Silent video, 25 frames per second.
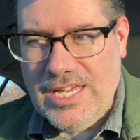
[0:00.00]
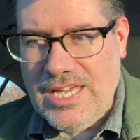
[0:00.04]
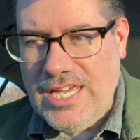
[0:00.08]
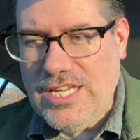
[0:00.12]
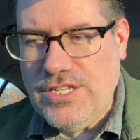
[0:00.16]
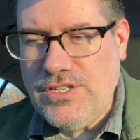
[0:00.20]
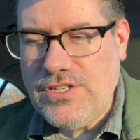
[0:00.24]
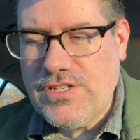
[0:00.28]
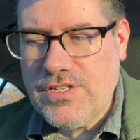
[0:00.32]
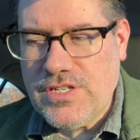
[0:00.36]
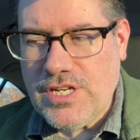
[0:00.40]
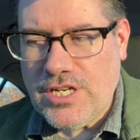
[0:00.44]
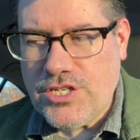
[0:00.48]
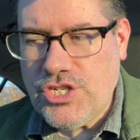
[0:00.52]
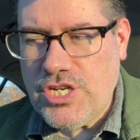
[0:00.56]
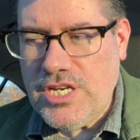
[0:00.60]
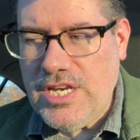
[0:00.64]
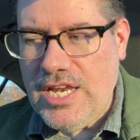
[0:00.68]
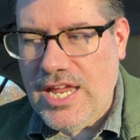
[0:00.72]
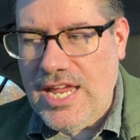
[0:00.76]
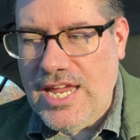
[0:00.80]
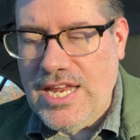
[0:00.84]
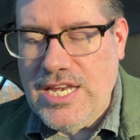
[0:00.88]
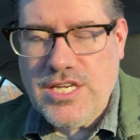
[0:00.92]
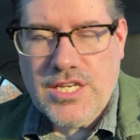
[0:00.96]
is such
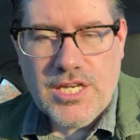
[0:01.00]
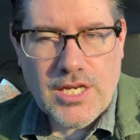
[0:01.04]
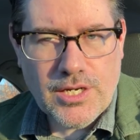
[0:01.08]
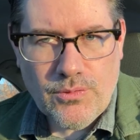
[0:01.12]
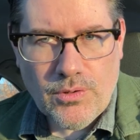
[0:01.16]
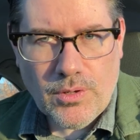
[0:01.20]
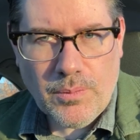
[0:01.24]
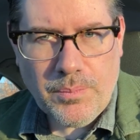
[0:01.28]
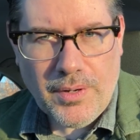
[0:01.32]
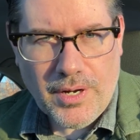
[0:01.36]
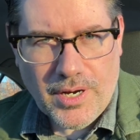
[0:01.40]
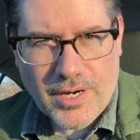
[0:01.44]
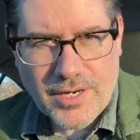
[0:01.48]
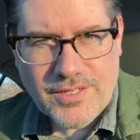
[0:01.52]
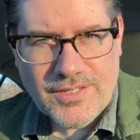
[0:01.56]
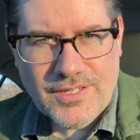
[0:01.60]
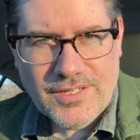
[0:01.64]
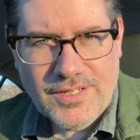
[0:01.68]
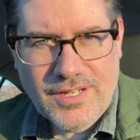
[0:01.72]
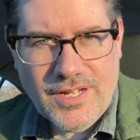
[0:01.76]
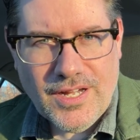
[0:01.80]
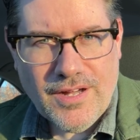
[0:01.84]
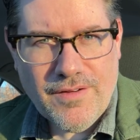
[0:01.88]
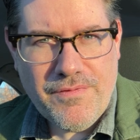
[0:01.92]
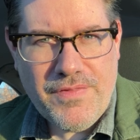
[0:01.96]
an integral part
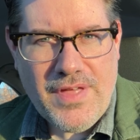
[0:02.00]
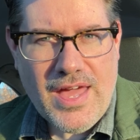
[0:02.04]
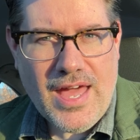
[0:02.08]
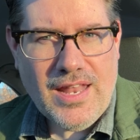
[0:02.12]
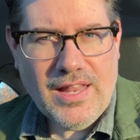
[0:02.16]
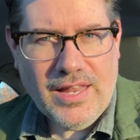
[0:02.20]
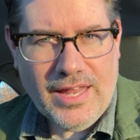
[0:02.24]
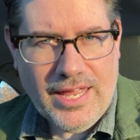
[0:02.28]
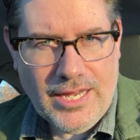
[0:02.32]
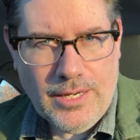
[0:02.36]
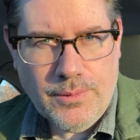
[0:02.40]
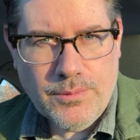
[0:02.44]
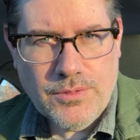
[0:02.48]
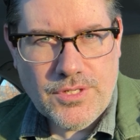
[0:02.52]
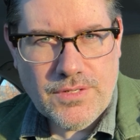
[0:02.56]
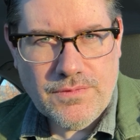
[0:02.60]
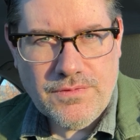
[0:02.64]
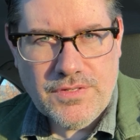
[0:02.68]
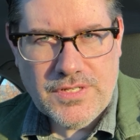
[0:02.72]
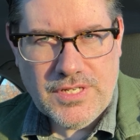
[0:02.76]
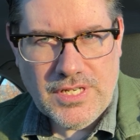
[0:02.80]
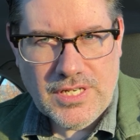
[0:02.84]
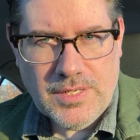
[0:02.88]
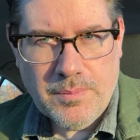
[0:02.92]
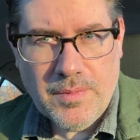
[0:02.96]
of that language of
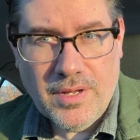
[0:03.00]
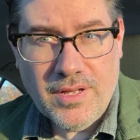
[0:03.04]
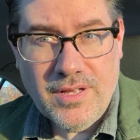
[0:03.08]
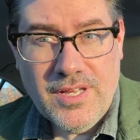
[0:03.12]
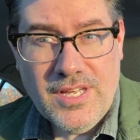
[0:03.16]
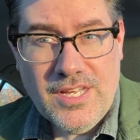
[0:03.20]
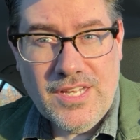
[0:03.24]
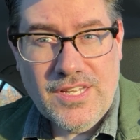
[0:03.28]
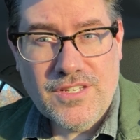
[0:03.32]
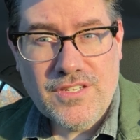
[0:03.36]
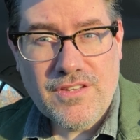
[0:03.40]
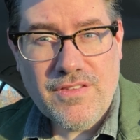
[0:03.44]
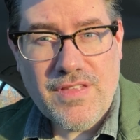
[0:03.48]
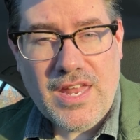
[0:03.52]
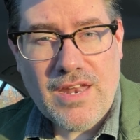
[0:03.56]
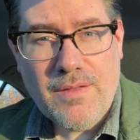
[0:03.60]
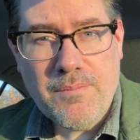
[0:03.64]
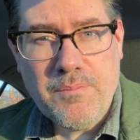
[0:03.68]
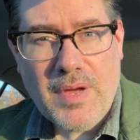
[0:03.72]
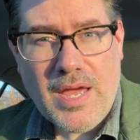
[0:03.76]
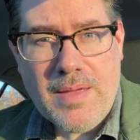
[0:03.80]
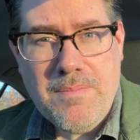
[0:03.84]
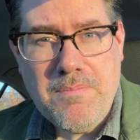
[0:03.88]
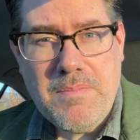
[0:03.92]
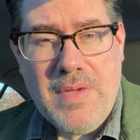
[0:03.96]
cinema, so
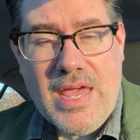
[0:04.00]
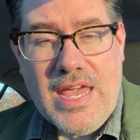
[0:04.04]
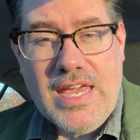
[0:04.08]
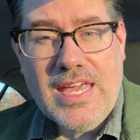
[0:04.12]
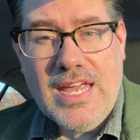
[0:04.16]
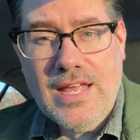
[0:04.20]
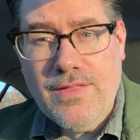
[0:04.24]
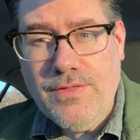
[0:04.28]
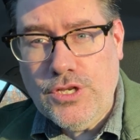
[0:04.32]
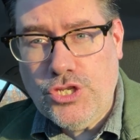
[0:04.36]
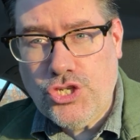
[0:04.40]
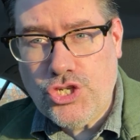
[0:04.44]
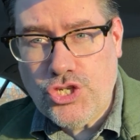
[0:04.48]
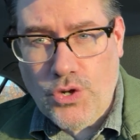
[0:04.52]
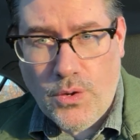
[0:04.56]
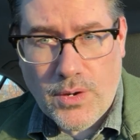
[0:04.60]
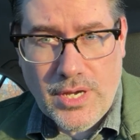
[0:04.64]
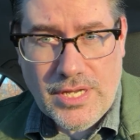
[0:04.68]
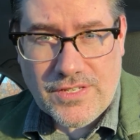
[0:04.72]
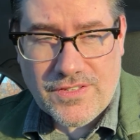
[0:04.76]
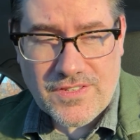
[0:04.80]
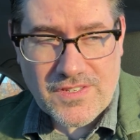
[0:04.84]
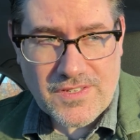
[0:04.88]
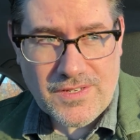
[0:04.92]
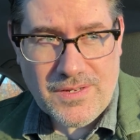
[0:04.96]
that by making the
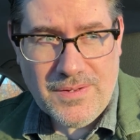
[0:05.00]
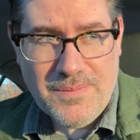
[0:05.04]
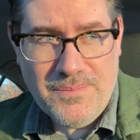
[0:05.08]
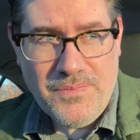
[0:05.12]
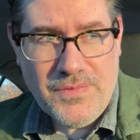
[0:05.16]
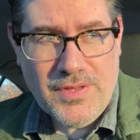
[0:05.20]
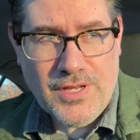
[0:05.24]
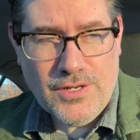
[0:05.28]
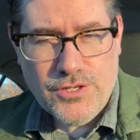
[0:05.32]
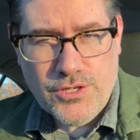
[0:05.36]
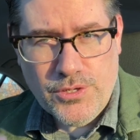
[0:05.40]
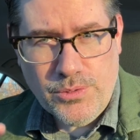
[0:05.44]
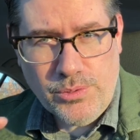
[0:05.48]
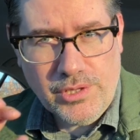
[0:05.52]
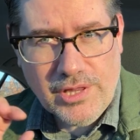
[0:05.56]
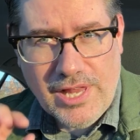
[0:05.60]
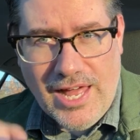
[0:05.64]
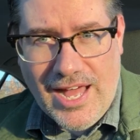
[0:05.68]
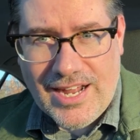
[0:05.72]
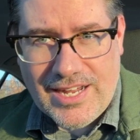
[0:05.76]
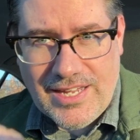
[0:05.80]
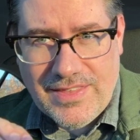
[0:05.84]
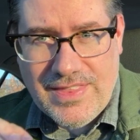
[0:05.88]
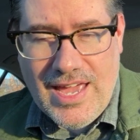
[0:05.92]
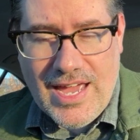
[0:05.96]
choice to
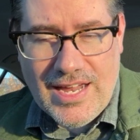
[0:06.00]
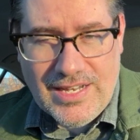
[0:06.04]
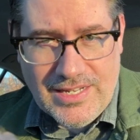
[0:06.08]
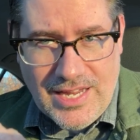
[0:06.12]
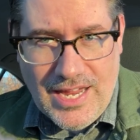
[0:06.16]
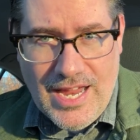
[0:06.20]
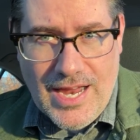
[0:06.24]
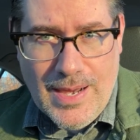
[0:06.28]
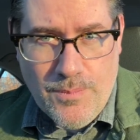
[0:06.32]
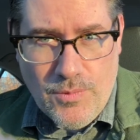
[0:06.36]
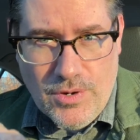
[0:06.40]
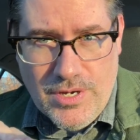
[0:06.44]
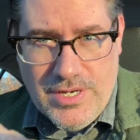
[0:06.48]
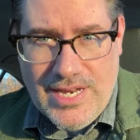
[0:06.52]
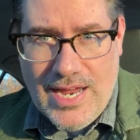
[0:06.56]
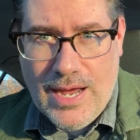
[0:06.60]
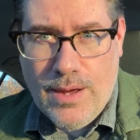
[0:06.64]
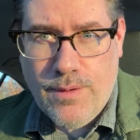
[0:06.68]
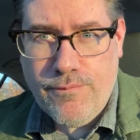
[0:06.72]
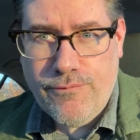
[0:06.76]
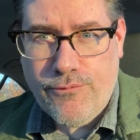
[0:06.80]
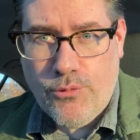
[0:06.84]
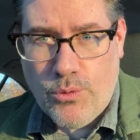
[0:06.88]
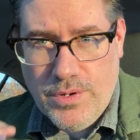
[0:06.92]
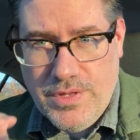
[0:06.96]
lock that camera
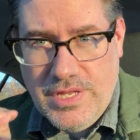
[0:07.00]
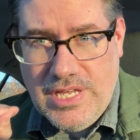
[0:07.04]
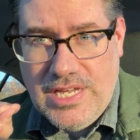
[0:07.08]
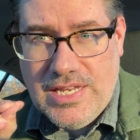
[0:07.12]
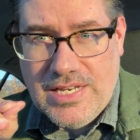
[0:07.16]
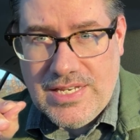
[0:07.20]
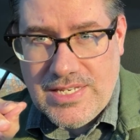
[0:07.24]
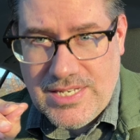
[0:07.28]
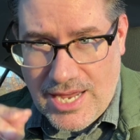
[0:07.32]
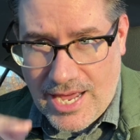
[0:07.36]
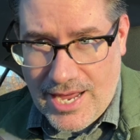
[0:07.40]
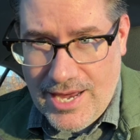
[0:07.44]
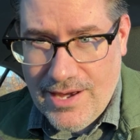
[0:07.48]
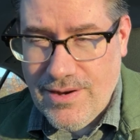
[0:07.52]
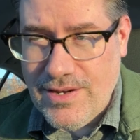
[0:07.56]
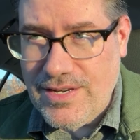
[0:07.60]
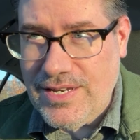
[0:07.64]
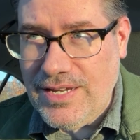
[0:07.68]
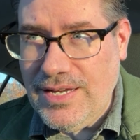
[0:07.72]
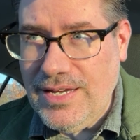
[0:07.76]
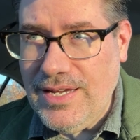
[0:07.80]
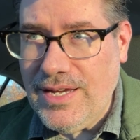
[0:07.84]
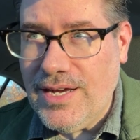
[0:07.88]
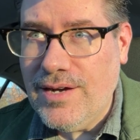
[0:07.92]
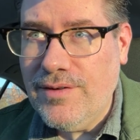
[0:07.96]
down for the
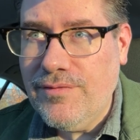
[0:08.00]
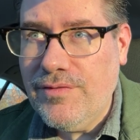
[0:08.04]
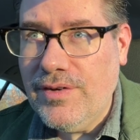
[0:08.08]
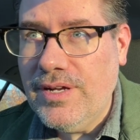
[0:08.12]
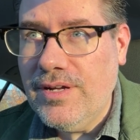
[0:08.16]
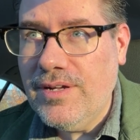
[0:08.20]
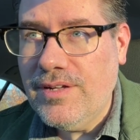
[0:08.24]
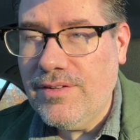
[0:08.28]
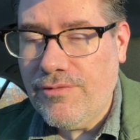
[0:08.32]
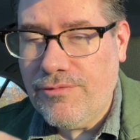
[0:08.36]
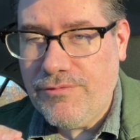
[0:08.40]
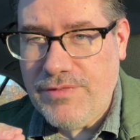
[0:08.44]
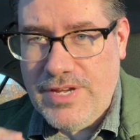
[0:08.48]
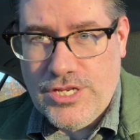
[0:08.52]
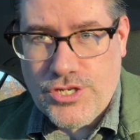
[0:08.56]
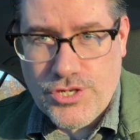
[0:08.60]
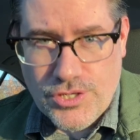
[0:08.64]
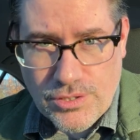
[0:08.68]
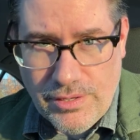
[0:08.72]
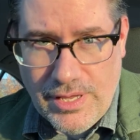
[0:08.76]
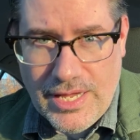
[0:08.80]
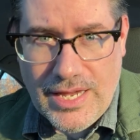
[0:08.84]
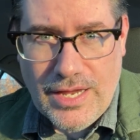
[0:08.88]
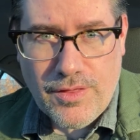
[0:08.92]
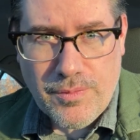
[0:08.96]
entirety of a
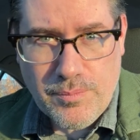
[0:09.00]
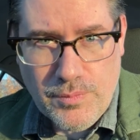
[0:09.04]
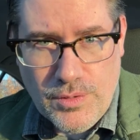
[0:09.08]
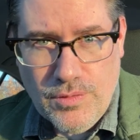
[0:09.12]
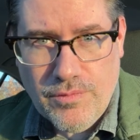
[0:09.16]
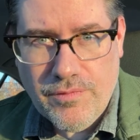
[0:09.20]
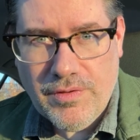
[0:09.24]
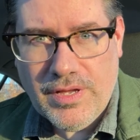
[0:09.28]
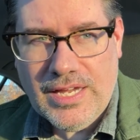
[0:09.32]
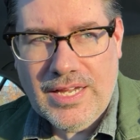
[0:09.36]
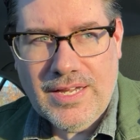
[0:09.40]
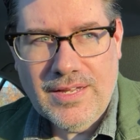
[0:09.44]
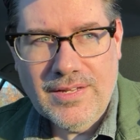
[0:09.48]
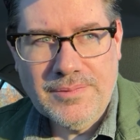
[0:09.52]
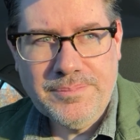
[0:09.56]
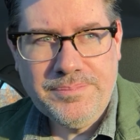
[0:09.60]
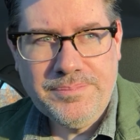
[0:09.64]
feature-length movie,